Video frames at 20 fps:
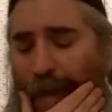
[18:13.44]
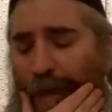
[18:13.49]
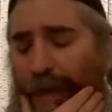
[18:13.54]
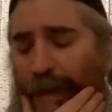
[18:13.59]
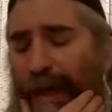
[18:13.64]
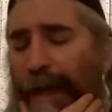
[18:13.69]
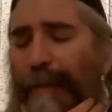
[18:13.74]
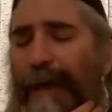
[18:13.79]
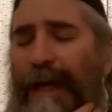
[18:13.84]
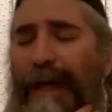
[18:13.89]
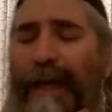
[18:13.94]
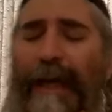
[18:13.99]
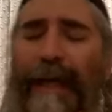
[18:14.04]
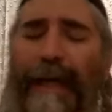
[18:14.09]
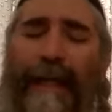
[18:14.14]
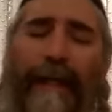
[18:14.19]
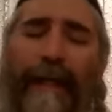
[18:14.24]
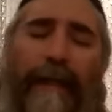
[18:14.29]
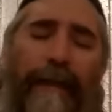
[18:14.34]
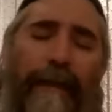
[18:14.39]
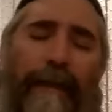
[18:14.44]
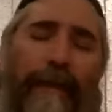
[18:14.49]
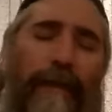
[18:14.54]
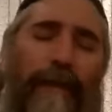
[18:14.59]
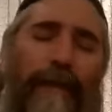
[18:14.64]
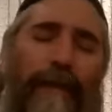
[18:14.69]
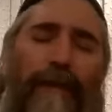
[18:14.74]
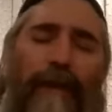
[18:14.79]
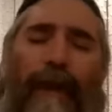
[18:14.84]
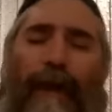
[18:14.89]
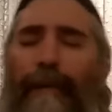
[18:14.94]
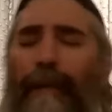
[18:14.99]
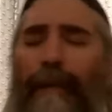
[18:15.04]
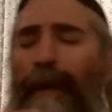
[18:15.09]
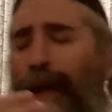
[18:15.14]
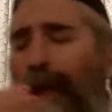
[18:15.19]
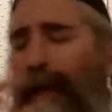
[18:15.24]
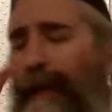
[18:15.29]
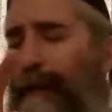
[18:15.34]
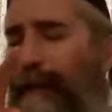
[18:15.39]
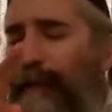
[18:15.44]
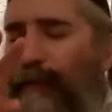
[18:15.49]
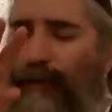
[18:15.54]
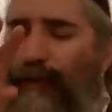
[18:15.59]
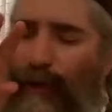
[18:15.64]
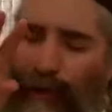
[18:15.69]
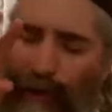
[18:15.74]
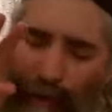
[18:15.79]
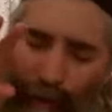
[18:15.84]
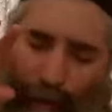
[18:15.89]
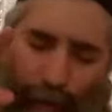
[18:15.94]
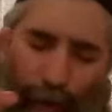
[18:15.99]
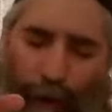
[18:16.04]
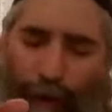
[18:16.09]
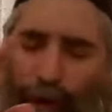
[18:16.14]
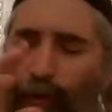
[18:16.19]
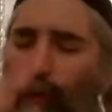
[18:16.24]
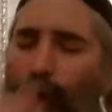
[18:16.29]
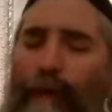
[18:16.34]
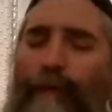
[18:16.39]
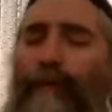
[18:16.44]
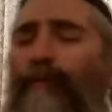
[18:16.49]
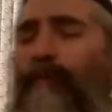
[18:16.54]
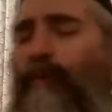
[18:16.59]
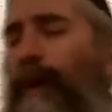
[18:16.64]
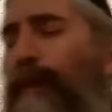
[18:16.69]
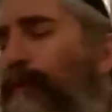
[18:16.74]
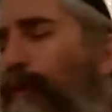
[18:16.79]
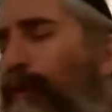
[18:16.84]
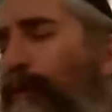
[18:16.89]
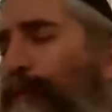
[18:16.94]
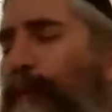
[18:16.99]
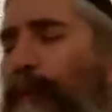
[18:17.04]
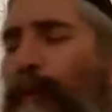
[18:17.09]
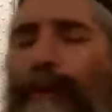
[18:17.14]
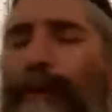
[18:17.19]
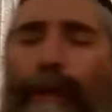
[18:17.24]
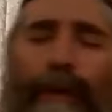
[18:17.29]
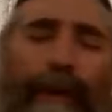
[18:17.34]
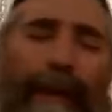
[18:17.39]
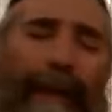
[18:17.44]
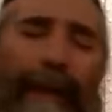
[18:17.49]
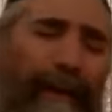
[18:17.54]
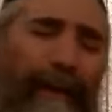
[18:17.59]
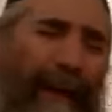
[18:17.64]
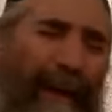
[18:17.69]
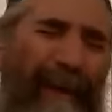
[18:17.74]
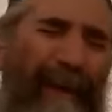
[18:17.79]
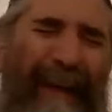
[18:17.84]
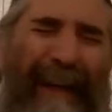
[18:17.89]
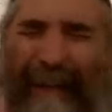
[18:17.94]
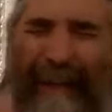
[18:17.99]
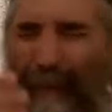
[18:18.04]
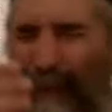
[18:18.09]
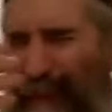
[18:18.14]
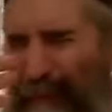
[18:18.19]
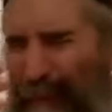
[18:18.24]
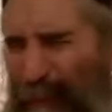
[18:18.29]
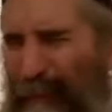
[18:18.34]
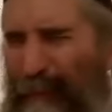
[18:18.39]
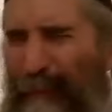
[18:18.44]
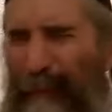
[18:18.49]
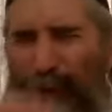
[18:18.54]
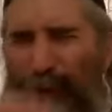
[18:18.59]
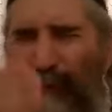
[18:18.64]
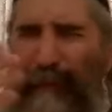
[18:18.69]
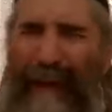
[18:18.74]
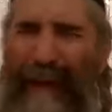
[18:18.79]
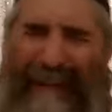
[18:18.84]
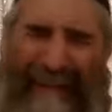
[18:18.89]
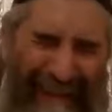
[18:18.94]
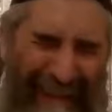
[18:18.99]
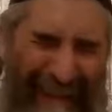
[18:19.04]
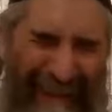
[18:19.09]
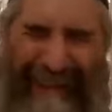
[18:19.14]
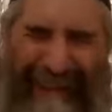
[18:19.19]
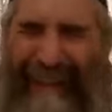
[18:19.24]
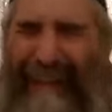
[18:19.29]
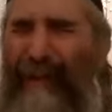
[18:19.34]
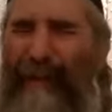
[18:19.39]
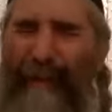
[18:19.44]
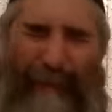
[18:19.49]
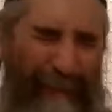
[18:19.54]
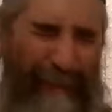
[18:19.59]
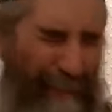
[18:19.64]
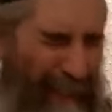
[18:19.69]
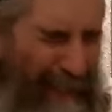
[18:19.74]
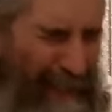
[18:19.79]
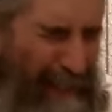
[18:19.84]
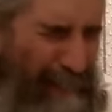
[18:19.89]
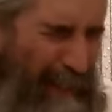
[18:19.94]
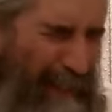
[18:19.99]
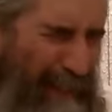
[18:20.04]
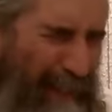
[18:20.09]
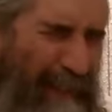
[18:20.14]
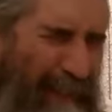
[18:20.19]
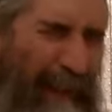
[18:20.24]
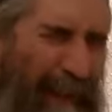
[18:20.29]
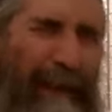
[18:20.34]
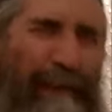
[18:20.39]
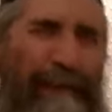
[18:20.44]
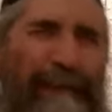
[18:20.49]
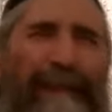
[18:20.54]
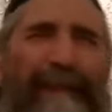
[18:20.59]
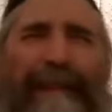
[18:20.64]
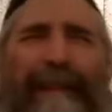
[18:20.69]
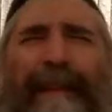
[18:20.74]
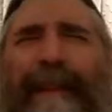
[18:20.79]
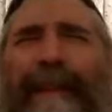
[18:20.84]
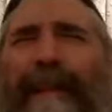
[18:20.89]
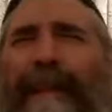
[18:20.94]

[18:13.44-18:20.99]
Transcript: The Ramchal, the Ramchal, just to touch one, one more point on that, the Ramchal, we, we've addressed it in the many, many times.